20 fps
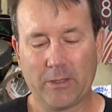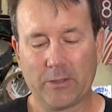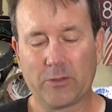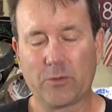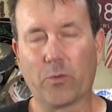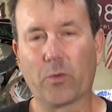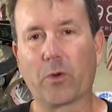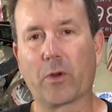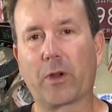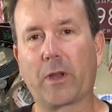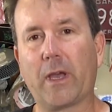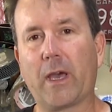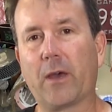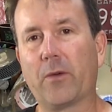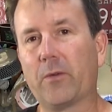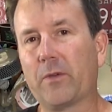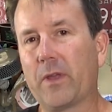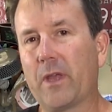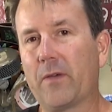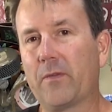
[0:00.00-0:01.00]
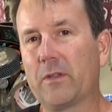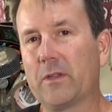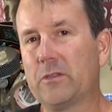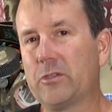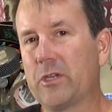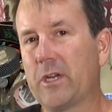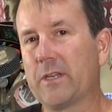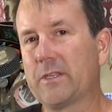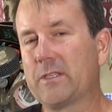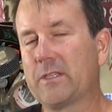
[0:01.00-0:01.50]
to work on with having the
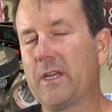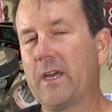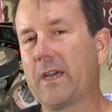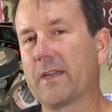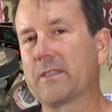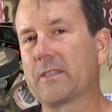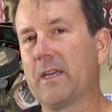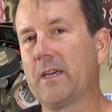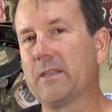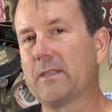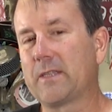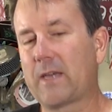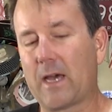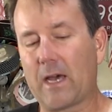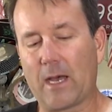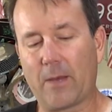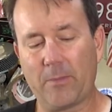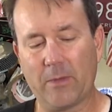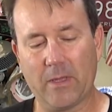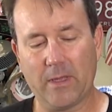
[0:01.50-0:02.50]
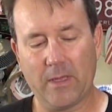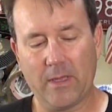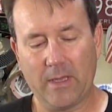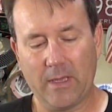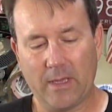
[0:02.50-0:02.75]
jet stacks on top,